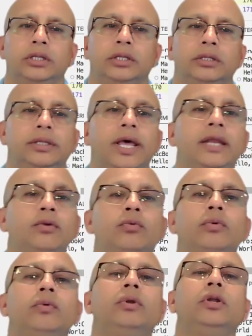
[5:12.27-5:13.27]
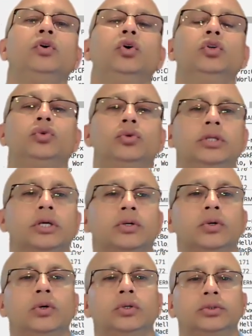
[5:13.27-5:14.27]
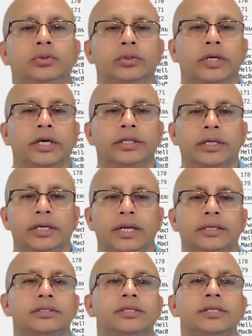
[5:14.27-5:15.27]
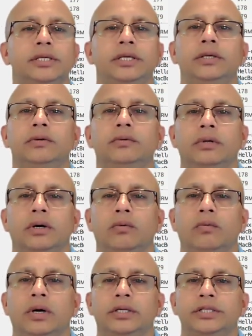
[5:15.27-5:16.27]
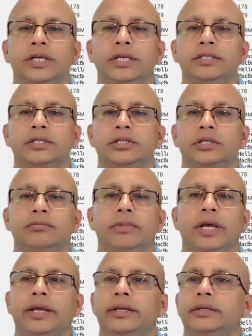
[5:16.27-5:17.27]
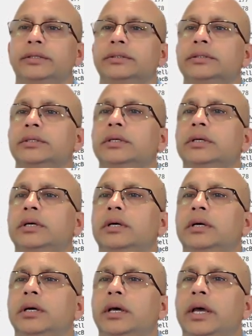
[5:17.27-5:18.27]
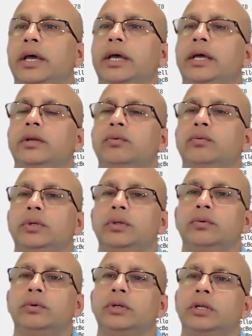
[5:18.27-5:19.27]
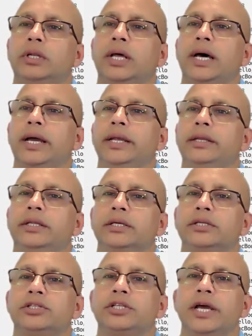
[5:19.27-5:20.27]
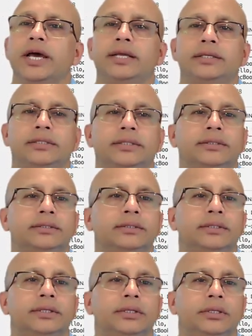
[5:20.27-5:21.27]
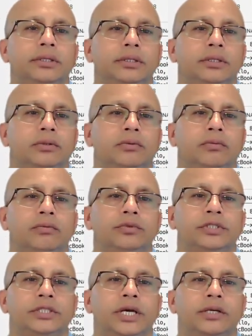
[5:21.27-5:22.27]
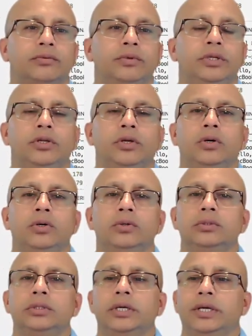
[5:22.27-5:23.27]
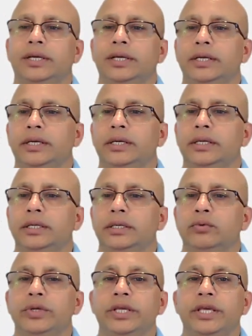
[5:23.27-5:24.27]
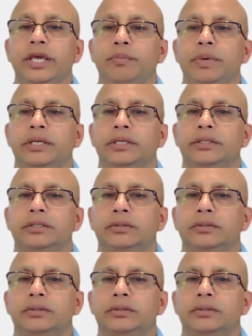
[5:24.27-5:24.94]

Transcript: Then we will go through the code together and see what changes it made. And we will hide the chat window, and we keep it.